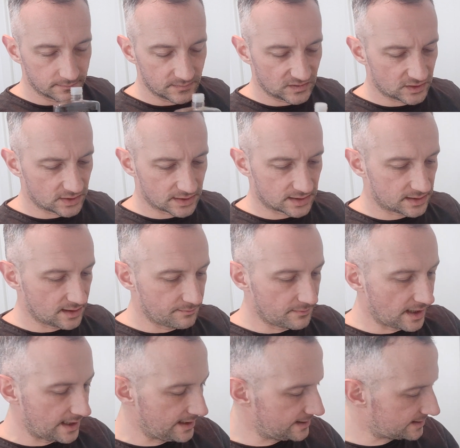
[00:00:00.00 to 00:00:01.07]
just
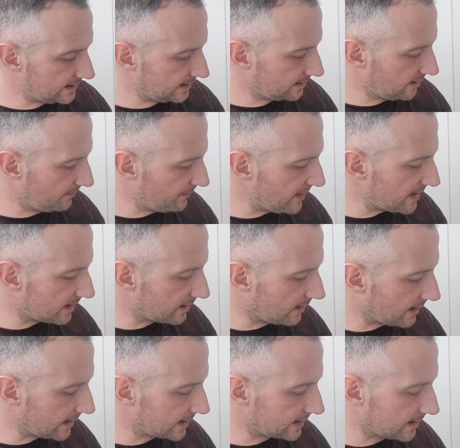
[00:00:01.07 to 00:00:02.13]
amazing. A bit
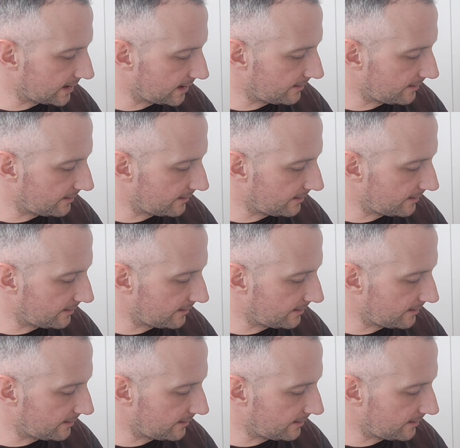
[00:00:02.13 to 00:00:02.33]
like